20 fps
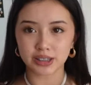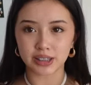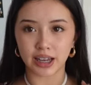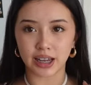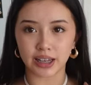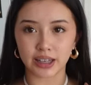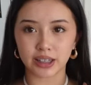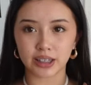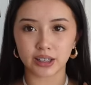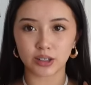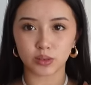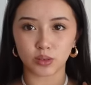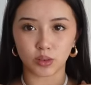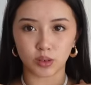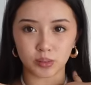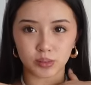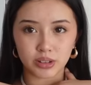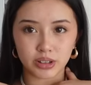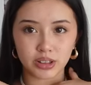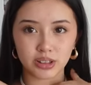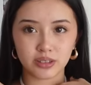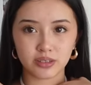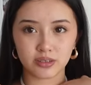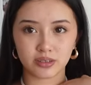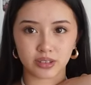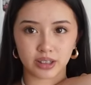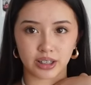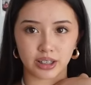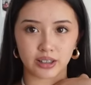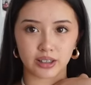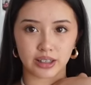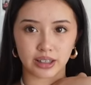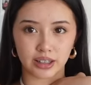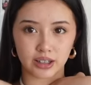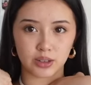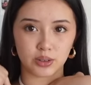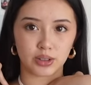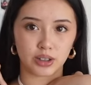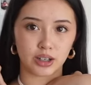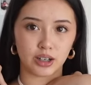tying it normally, like like
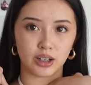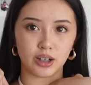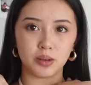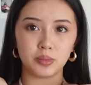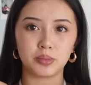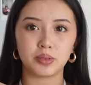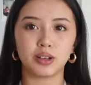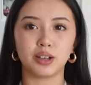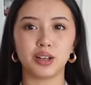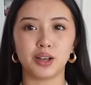going up,